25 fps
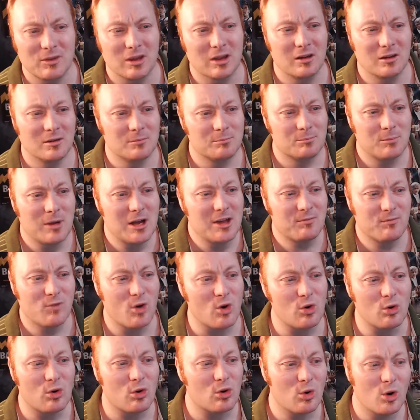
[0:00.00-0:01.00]
my
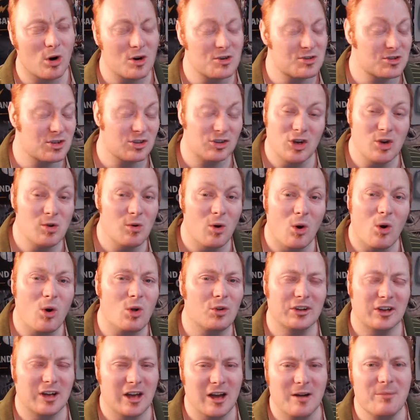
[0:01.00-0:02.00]
vocal cords are too old
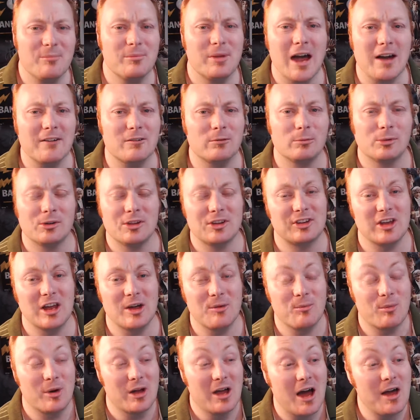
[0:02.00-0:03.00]
to come back from it the
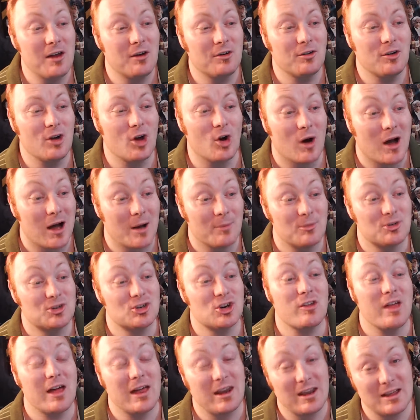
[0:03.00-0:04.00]
same way. I don't know. I'm
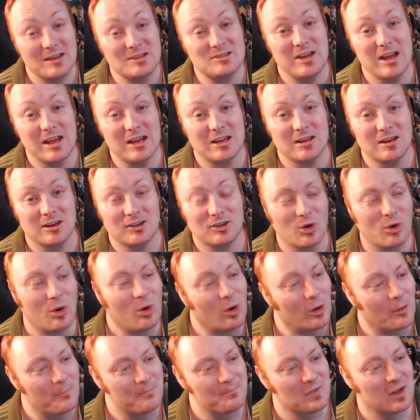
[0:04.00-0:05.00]
sure that has taken a
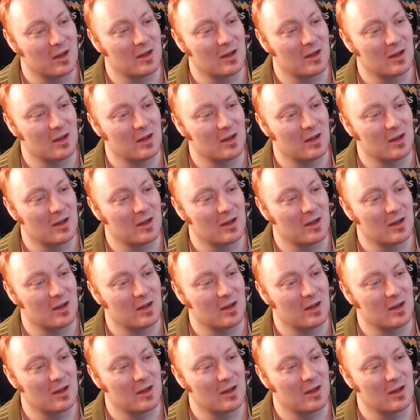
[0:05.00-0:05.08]
toll.